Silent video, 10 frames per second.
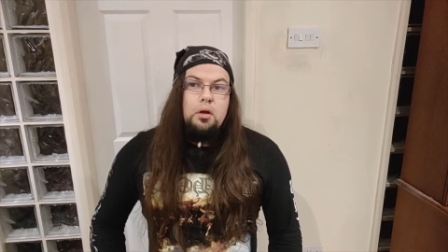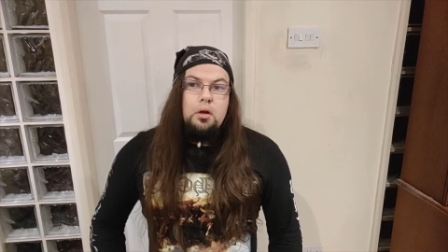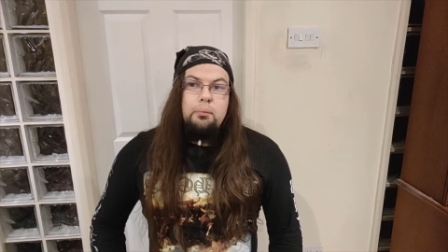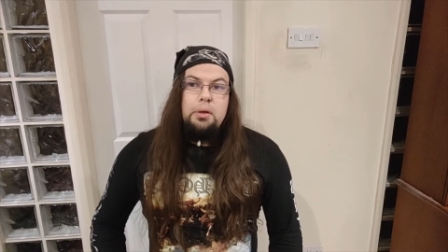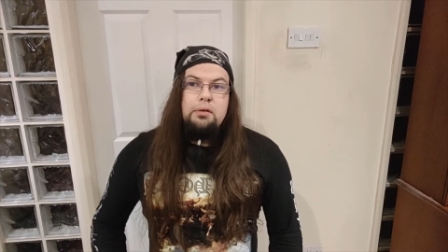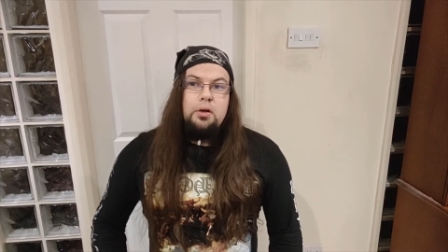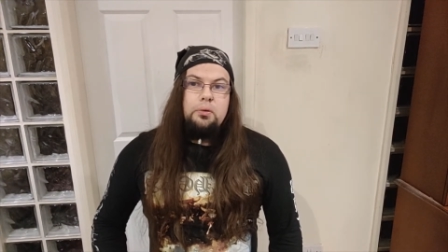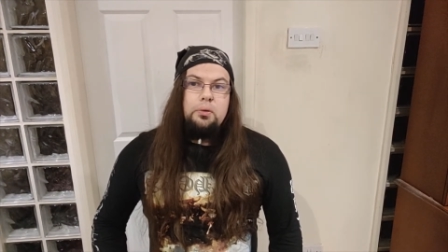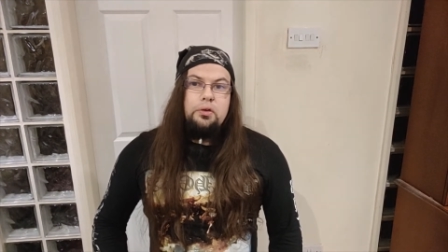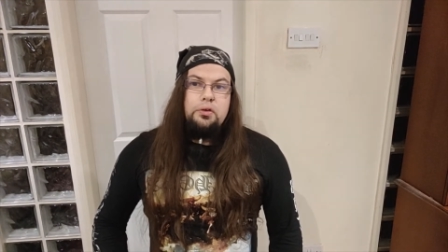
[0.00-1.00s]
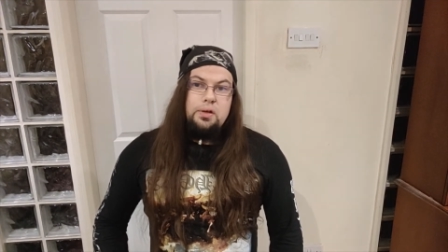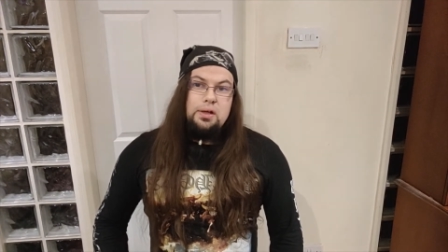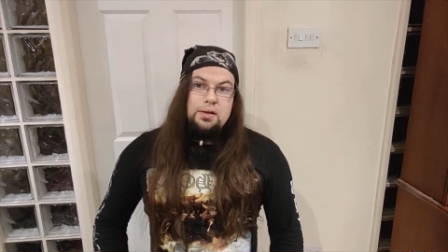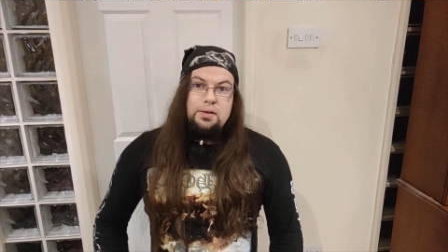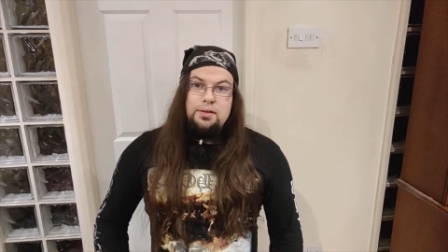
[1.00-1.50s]
P-Rock would also
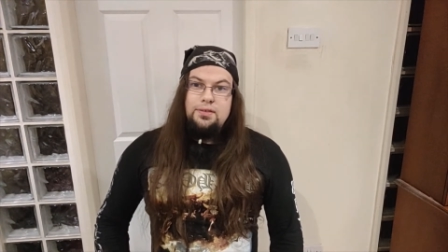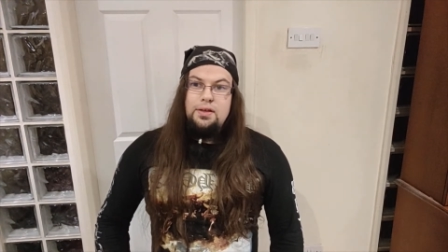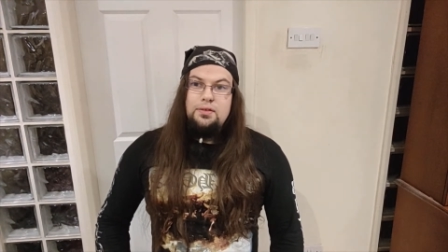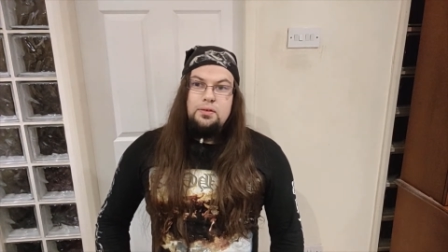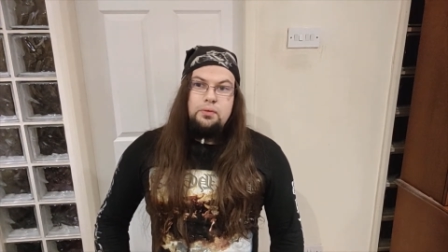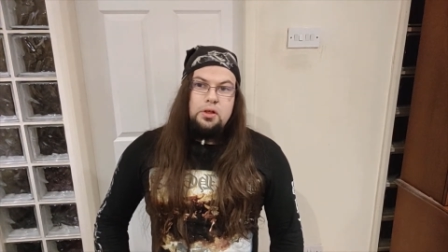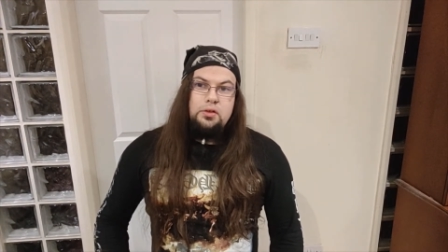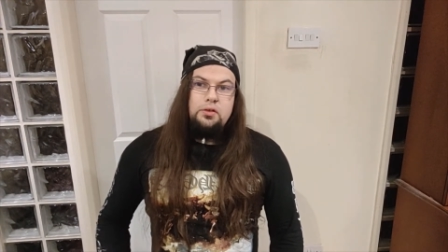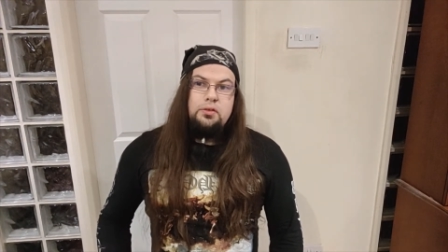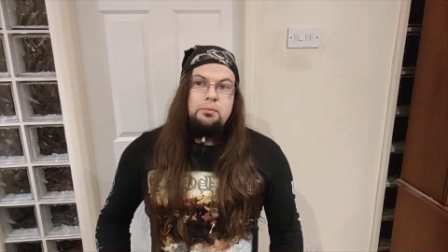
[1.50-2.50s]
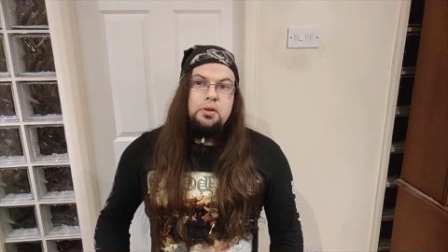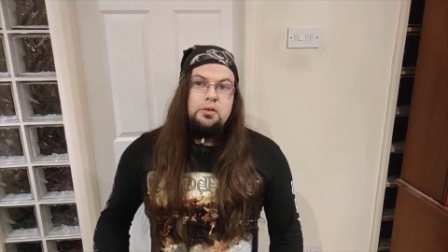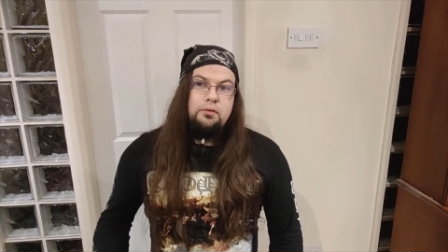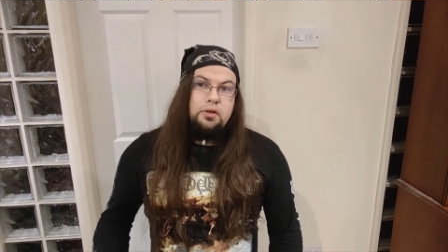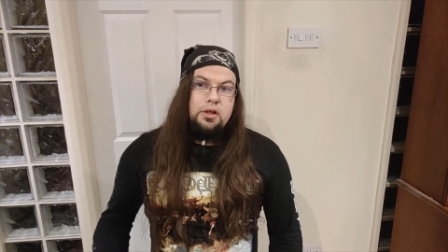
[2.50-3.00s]
allow the uncensored versions of
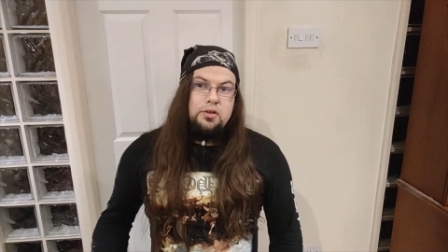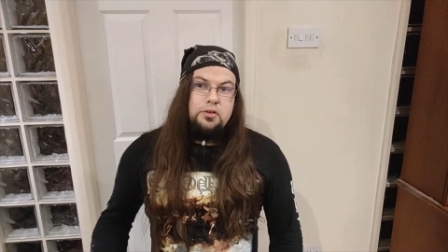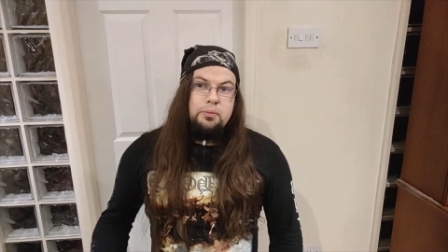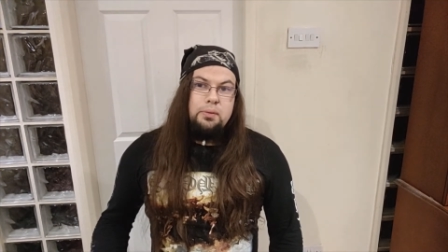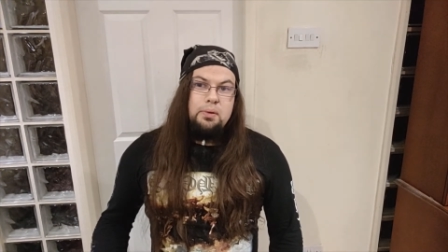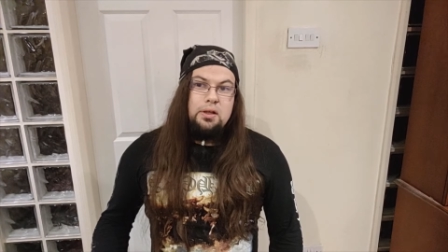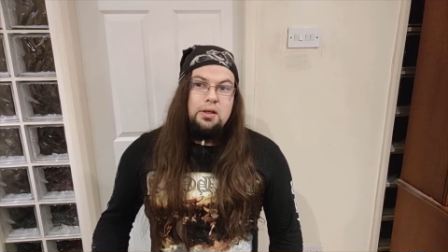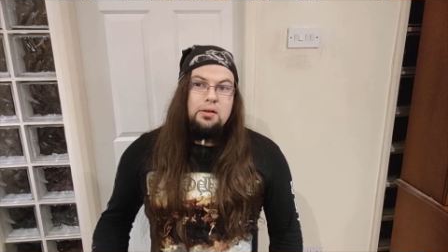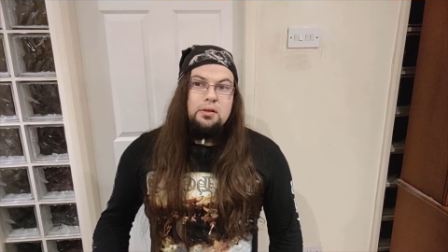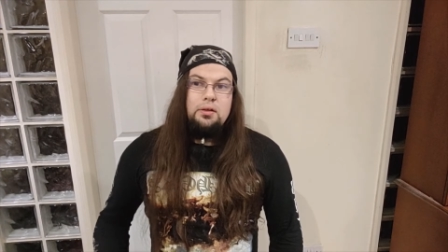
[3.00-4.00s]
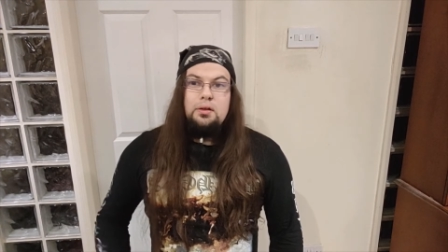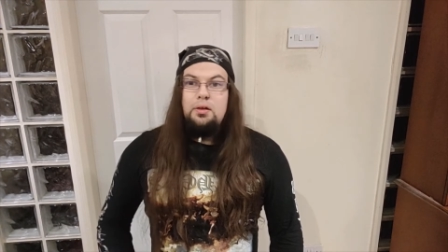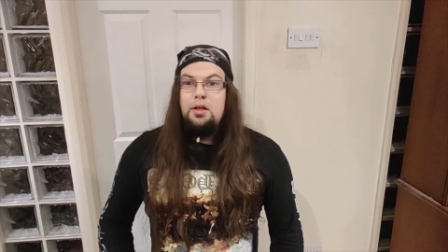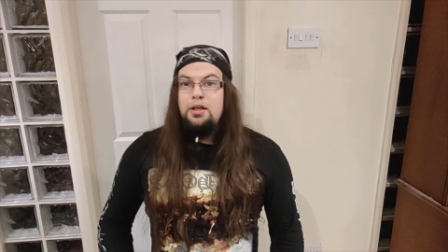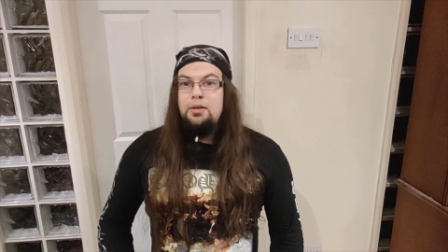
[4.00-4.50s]
music videos to be played,
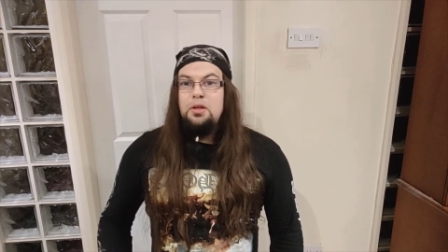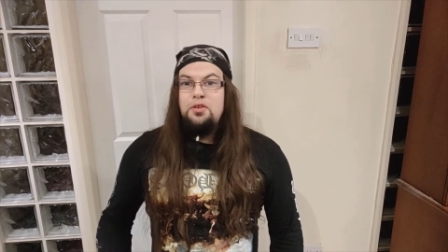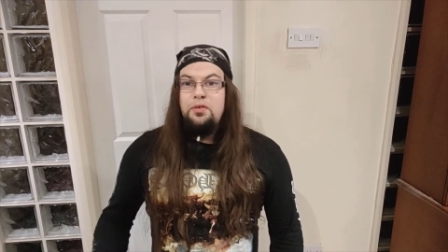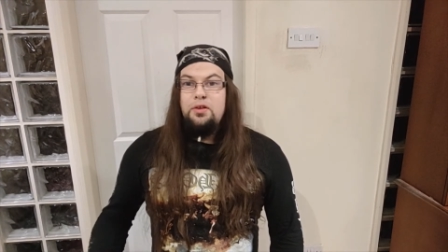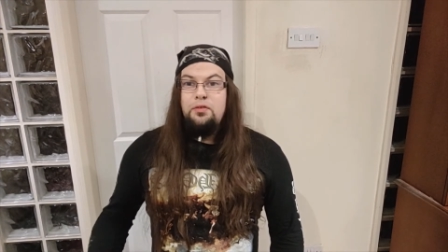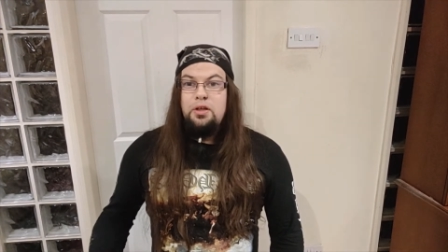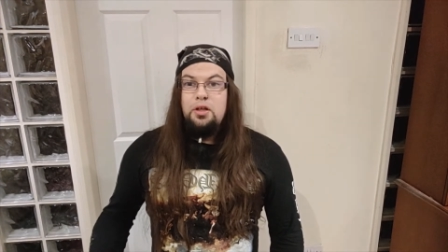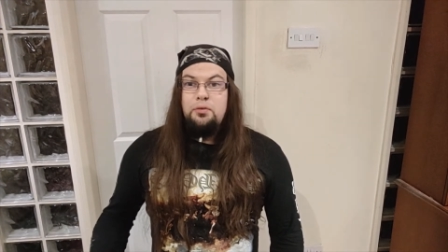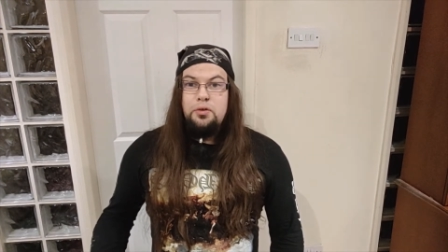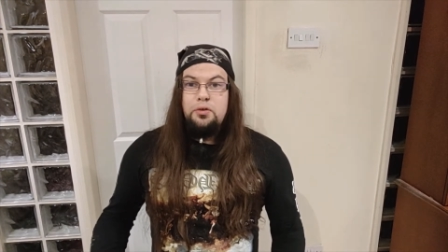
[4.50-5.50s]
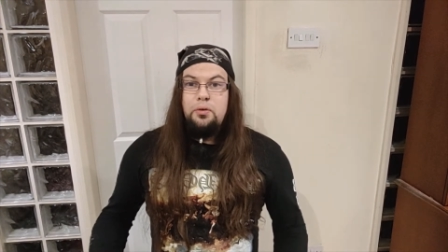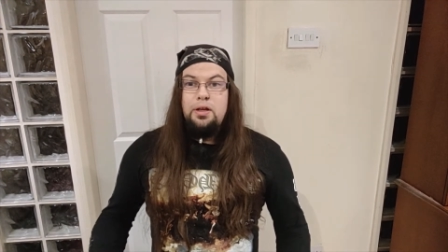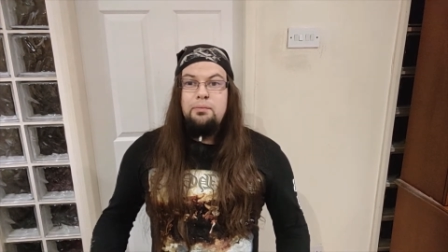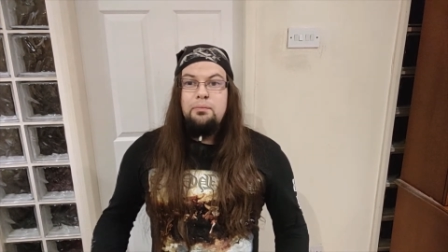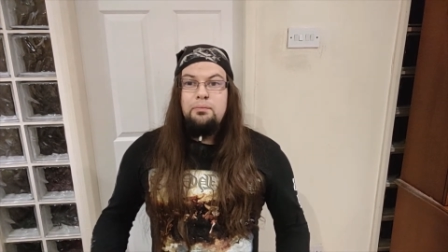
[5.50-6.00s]
like the Misfits video for
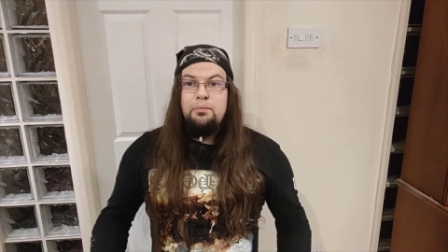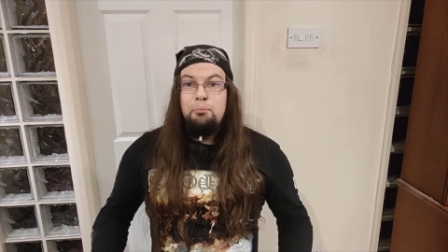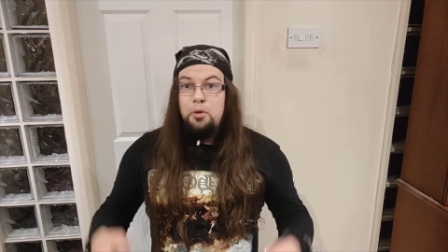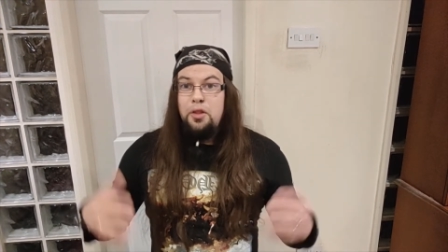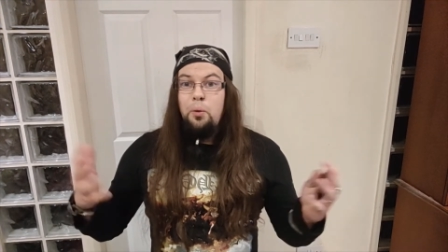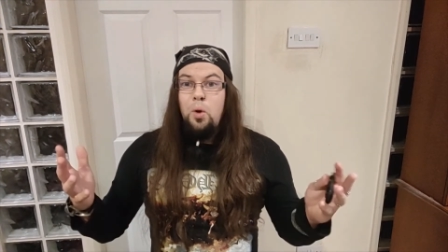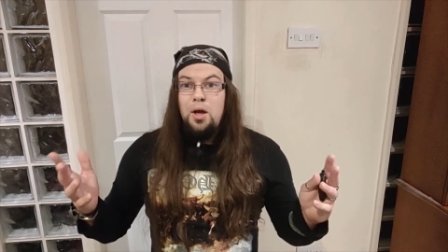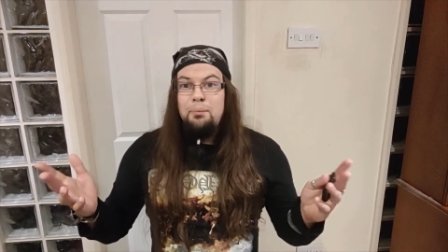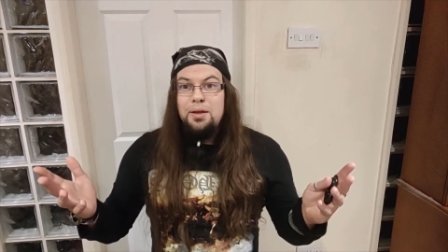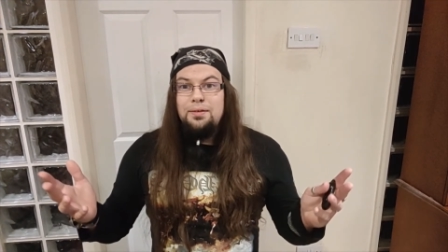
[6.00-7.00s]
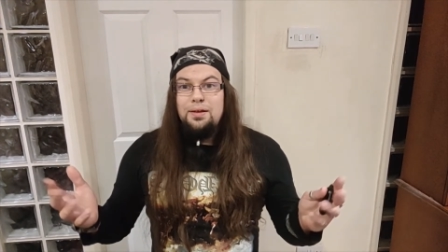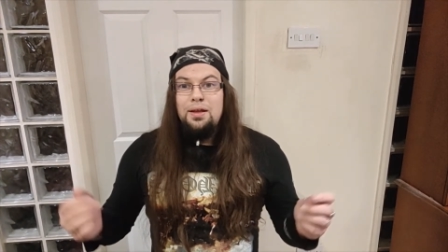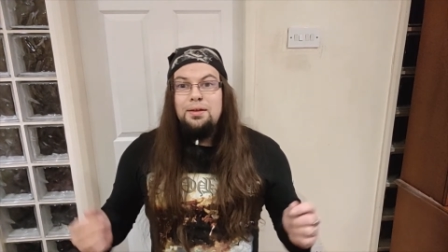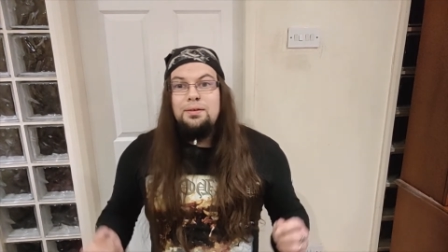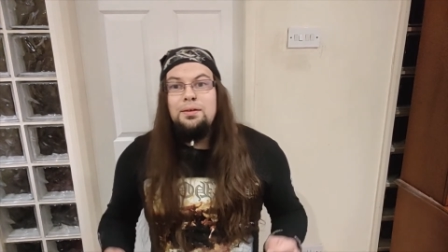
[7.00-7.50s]
Scream, but they were
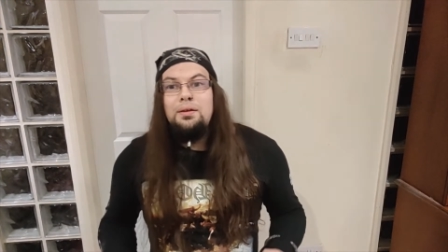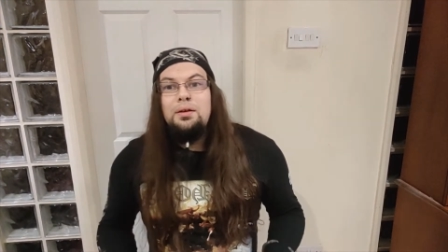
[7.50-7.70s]
pixelated.